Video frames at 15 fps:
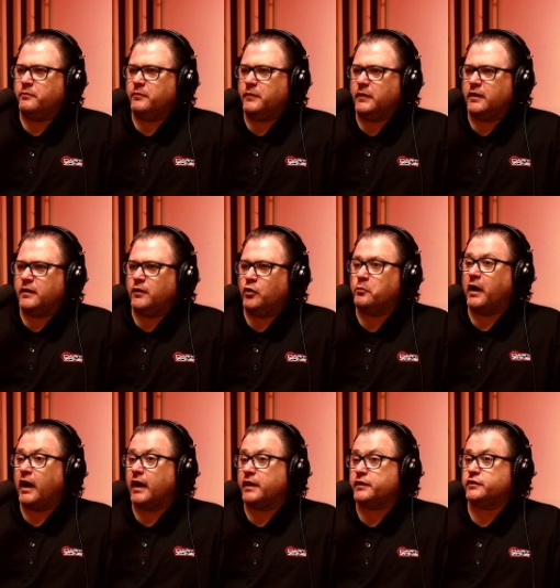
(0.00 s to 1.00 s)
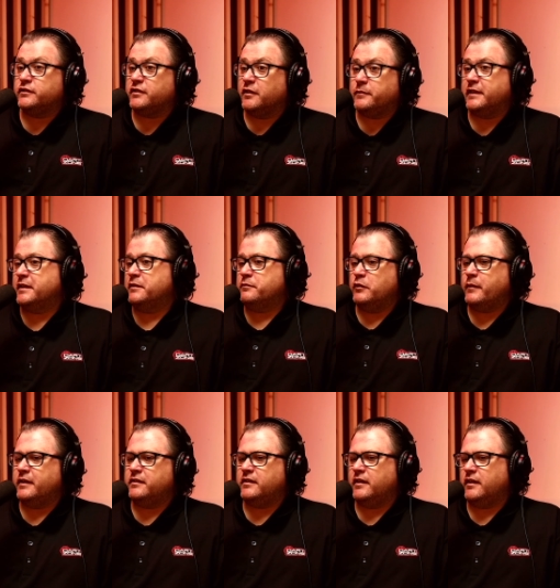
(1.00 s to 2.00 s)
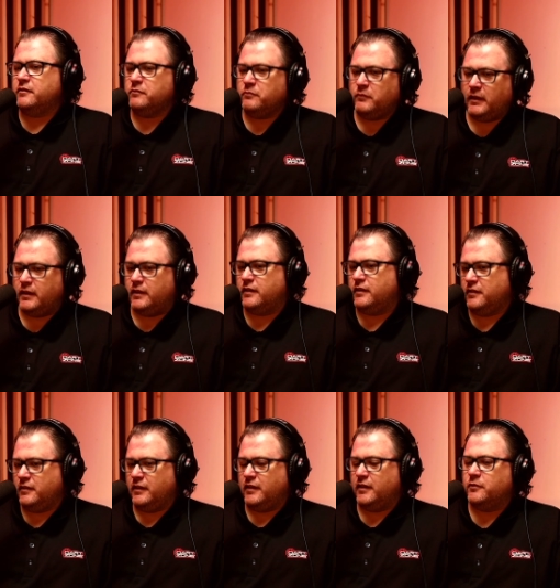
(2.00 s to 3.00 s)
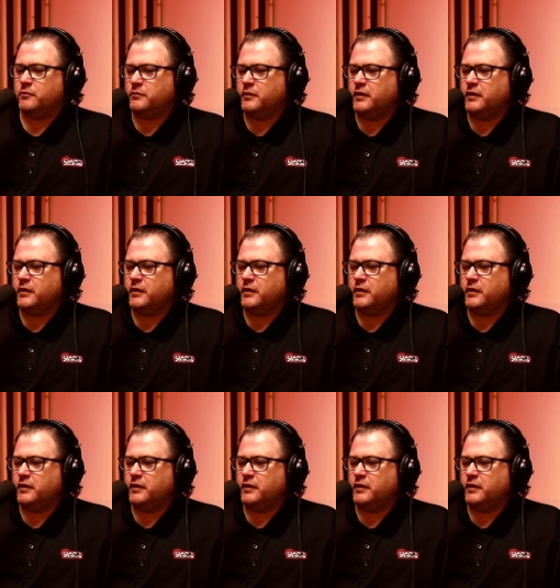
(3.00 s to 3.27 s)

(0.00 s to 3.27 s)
homage to something that you may see in a